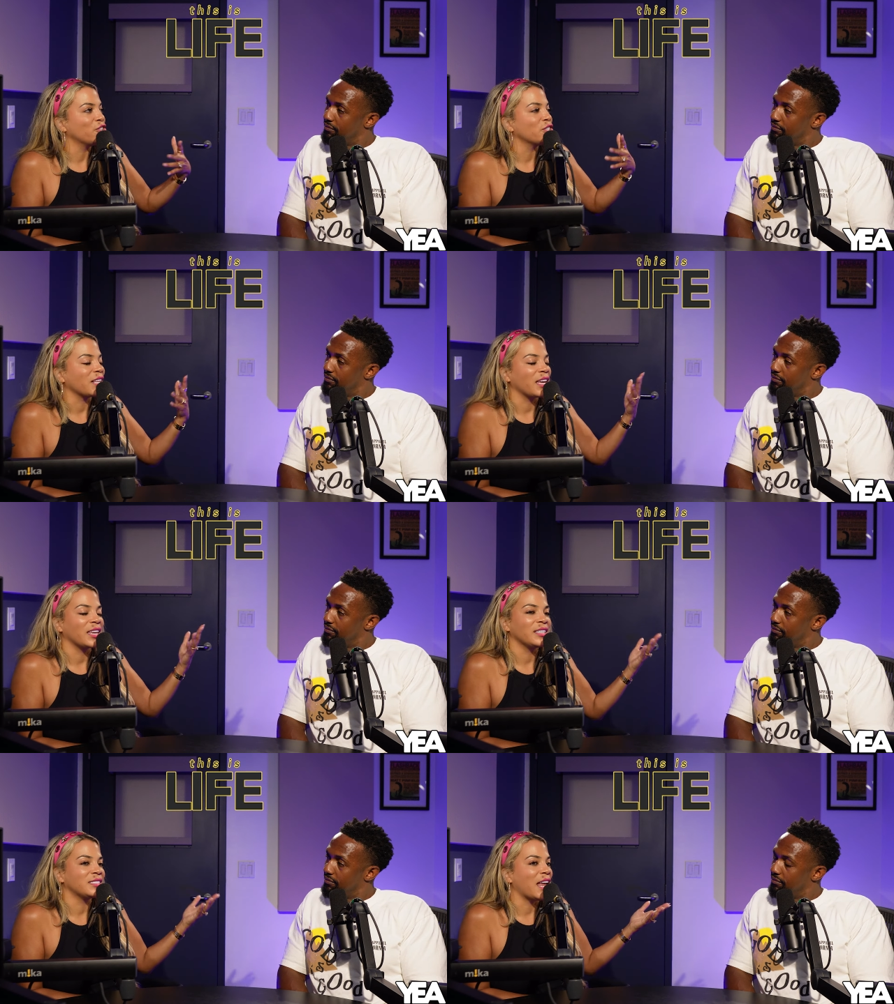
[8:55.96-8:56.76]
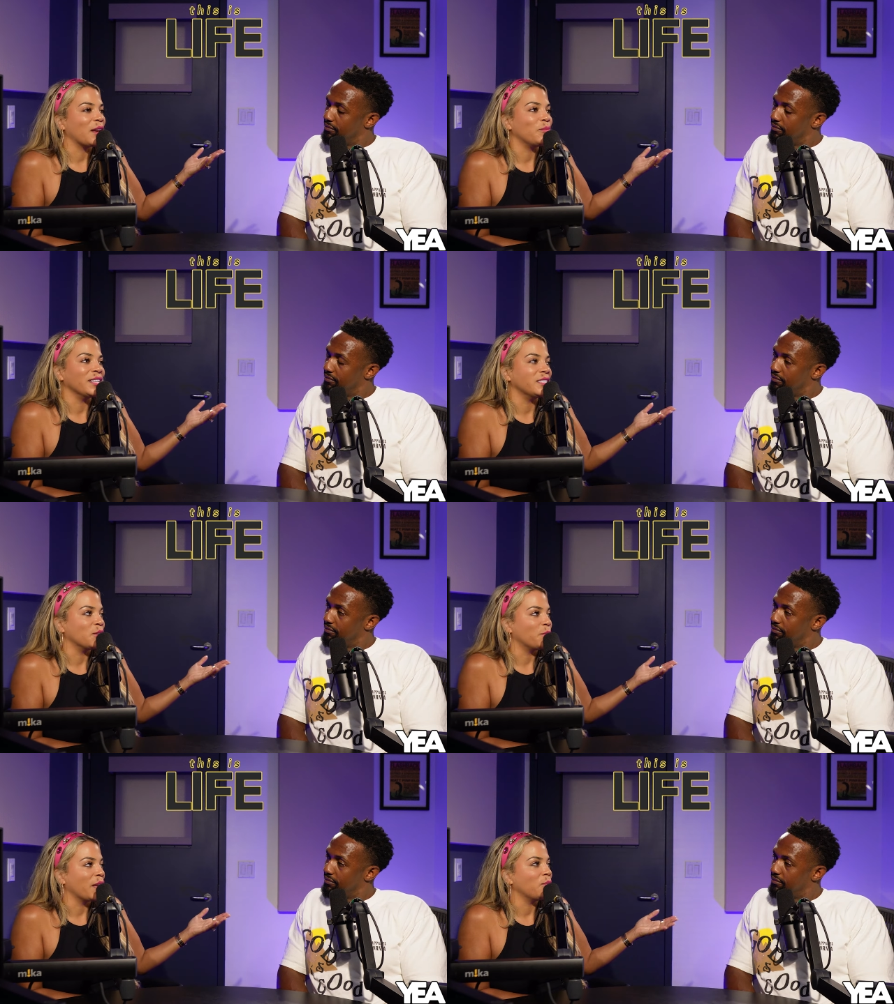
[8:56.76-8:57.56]
Speaker 1: You're just like, it's not a big
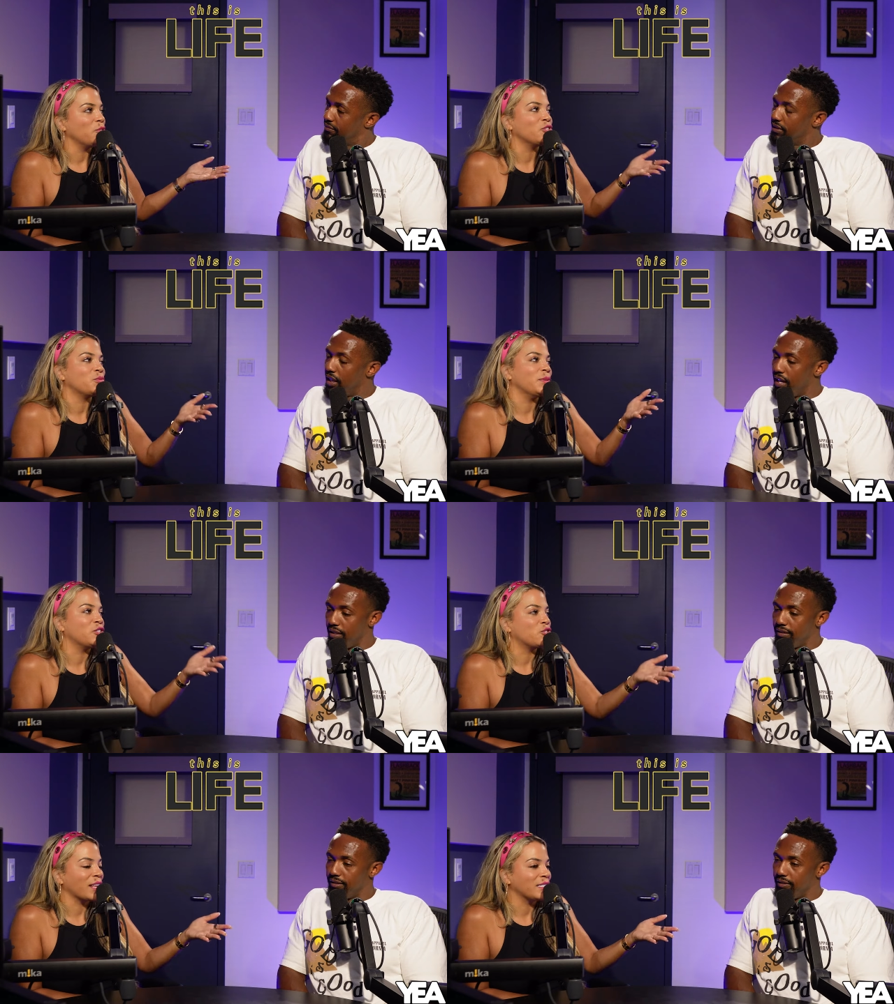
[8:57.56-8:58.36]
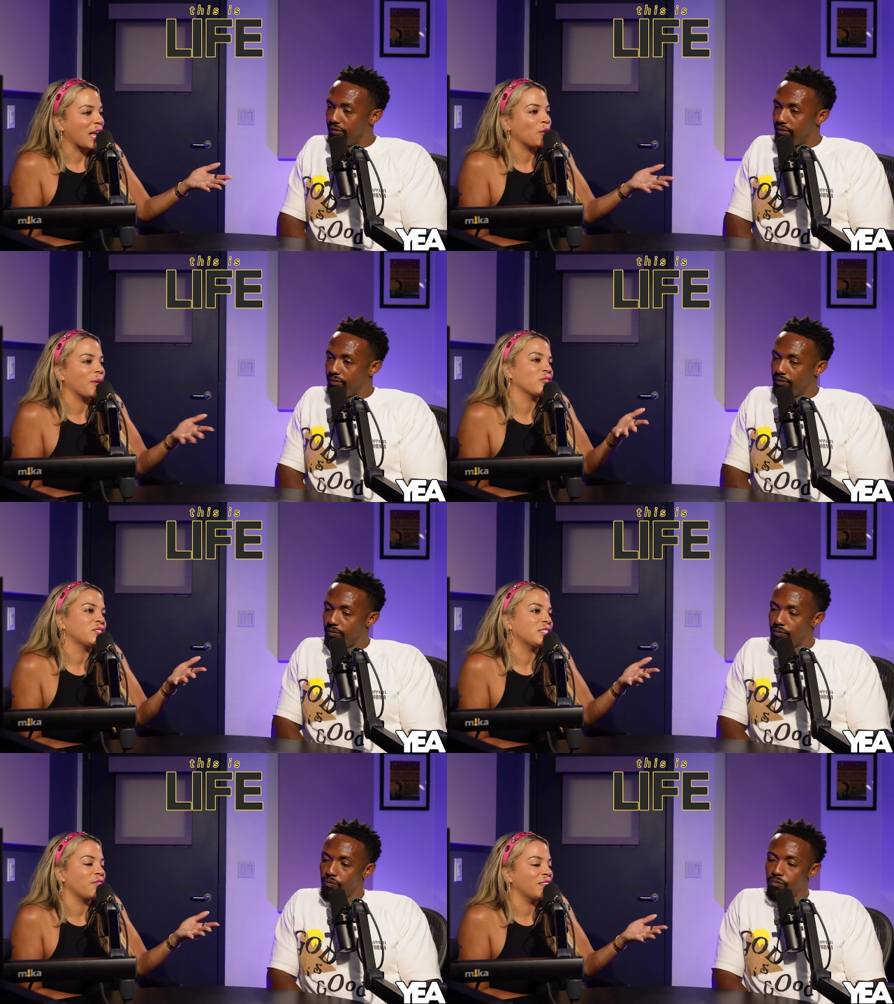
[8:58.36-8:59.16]
deal, babe. You just yeah. be stressed out about
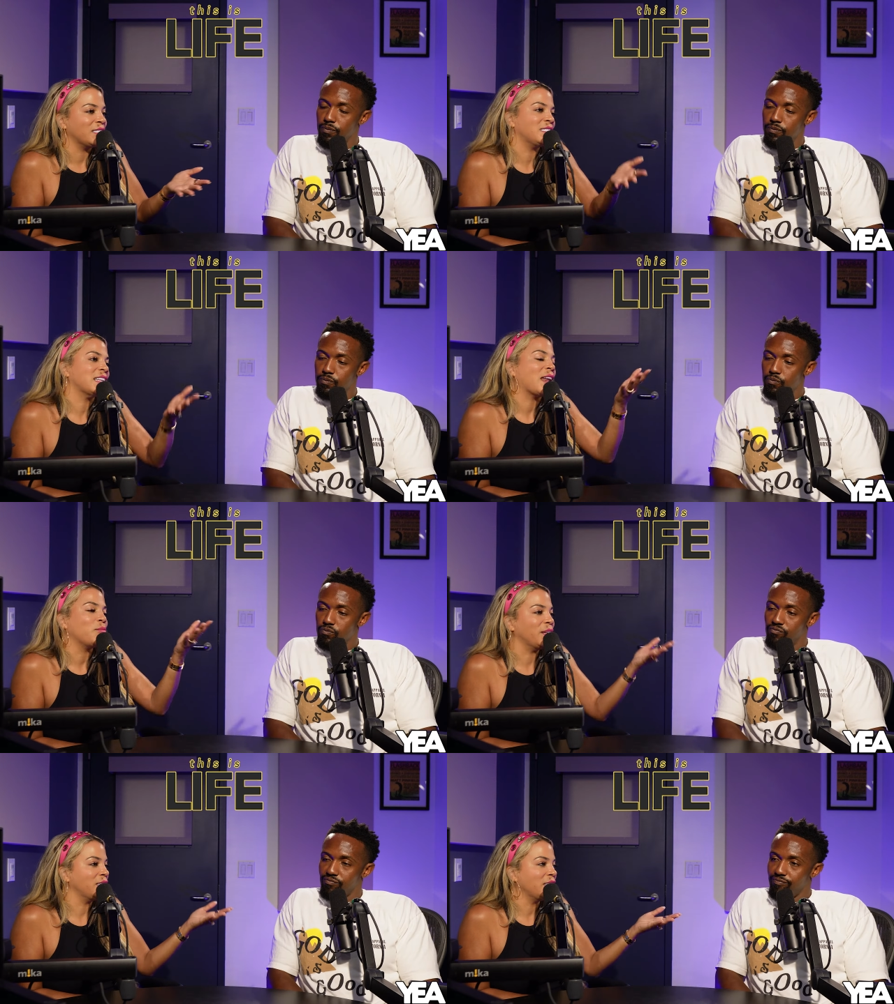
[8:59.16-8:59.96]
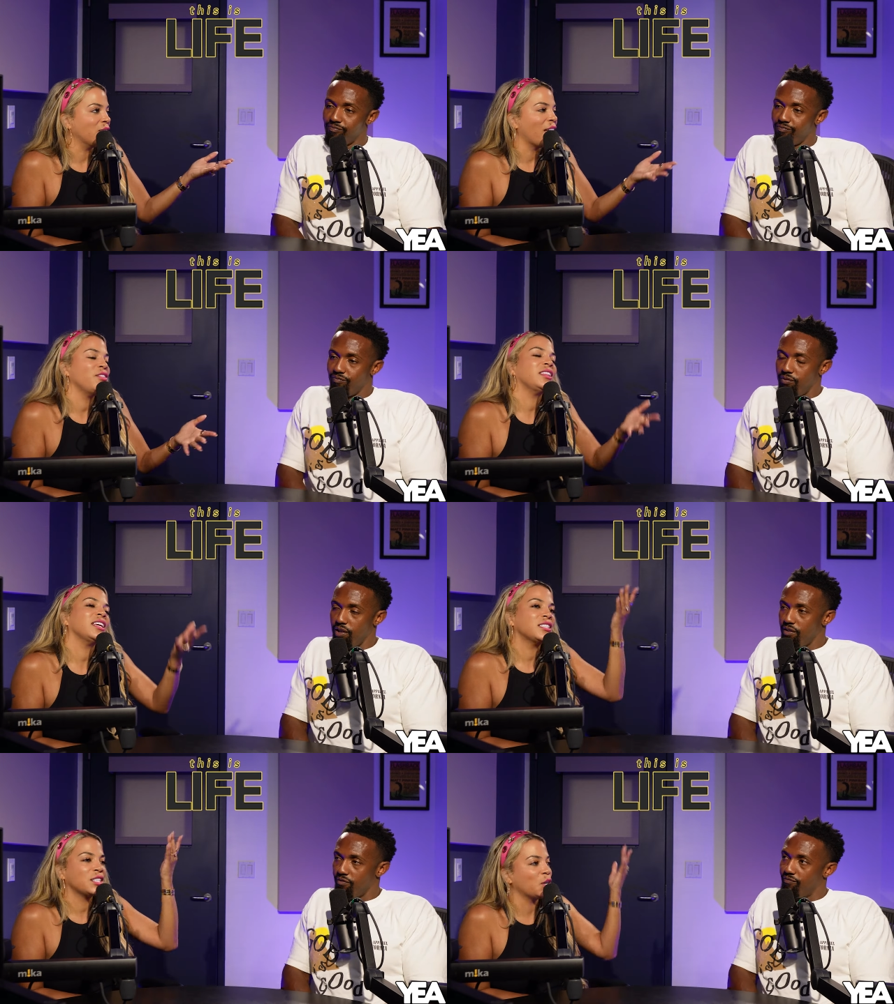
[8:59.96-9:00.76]
stuff that's not a big deal.
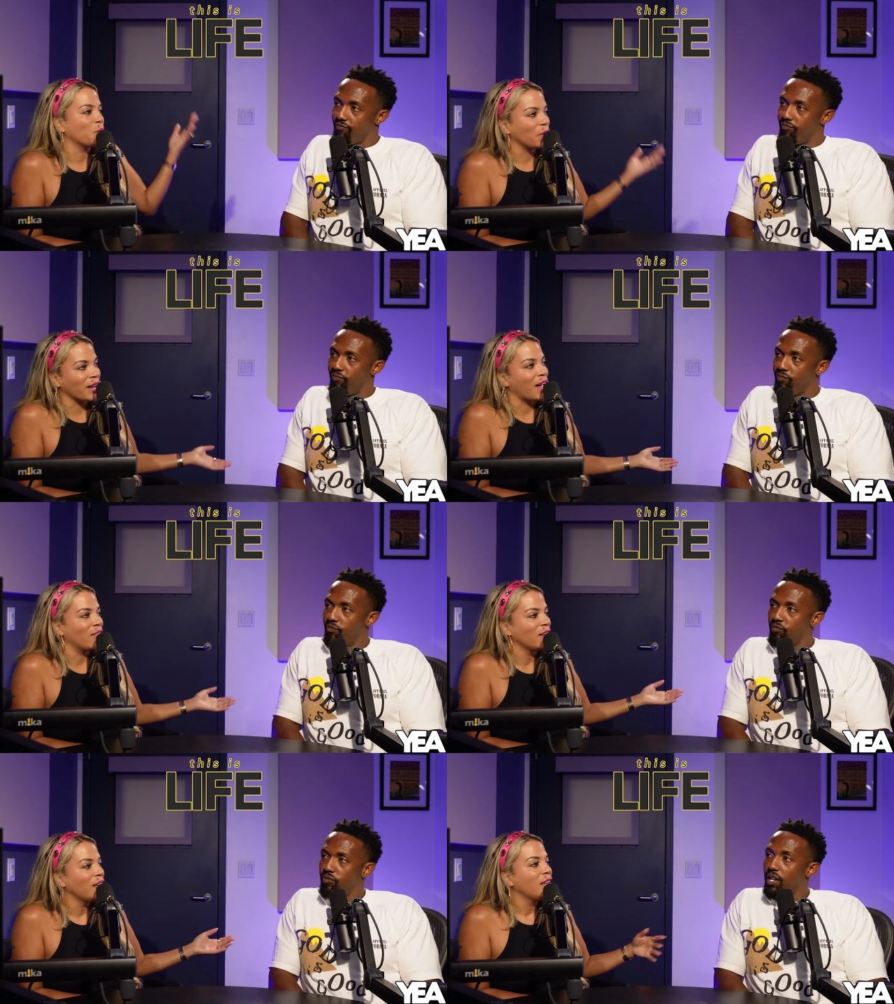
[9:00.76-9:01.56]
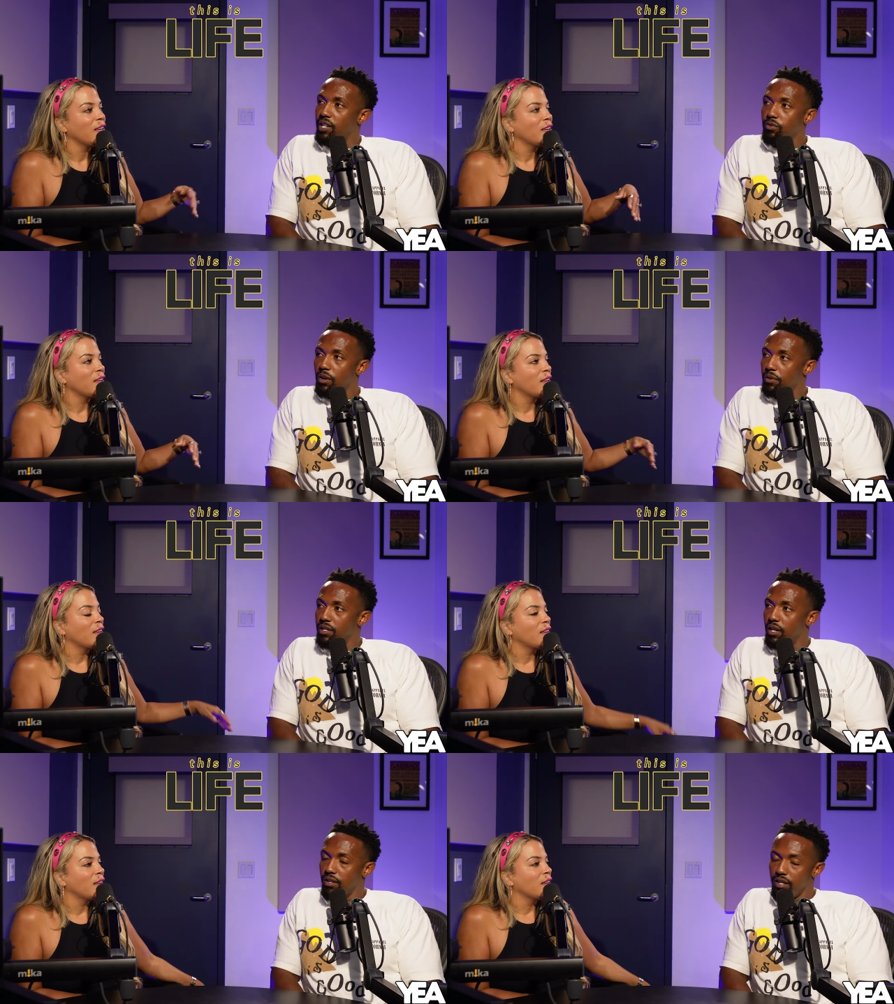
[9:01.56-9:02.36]
Everything is gonna work out.
Speaker 2: Yeah, that's what I always
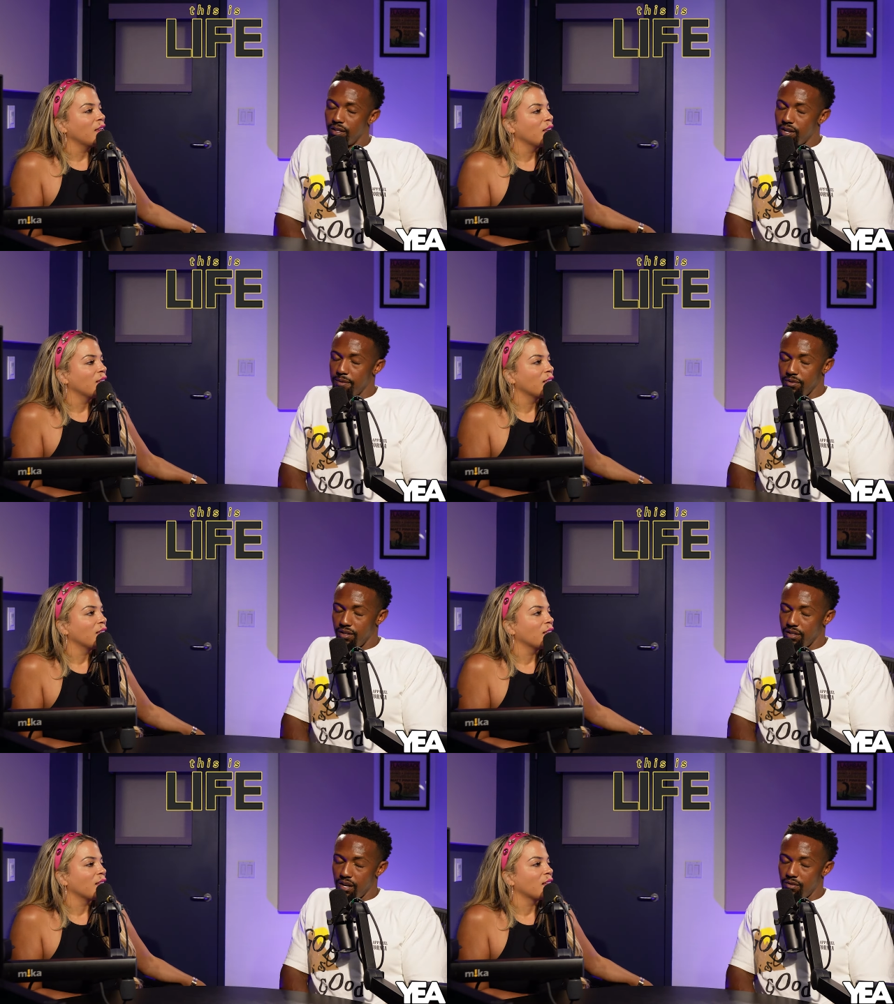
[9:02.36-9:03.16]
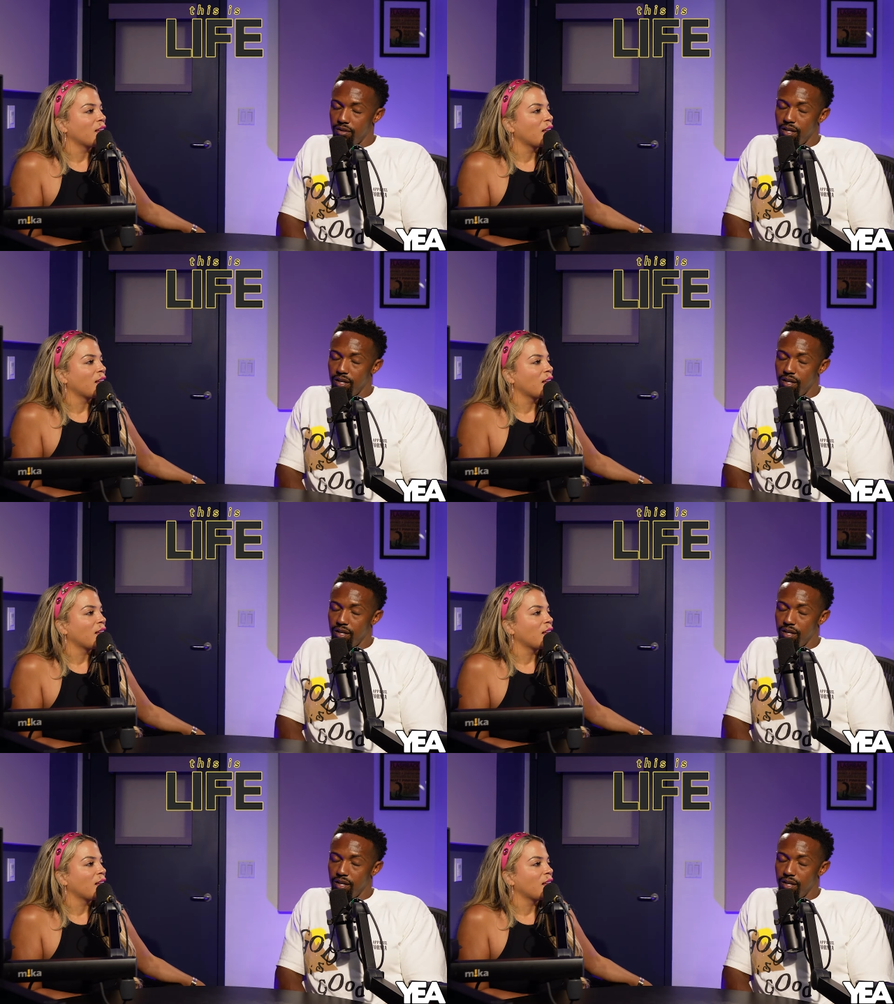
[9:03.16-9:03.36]
tell you. Like, stop stressing out. Who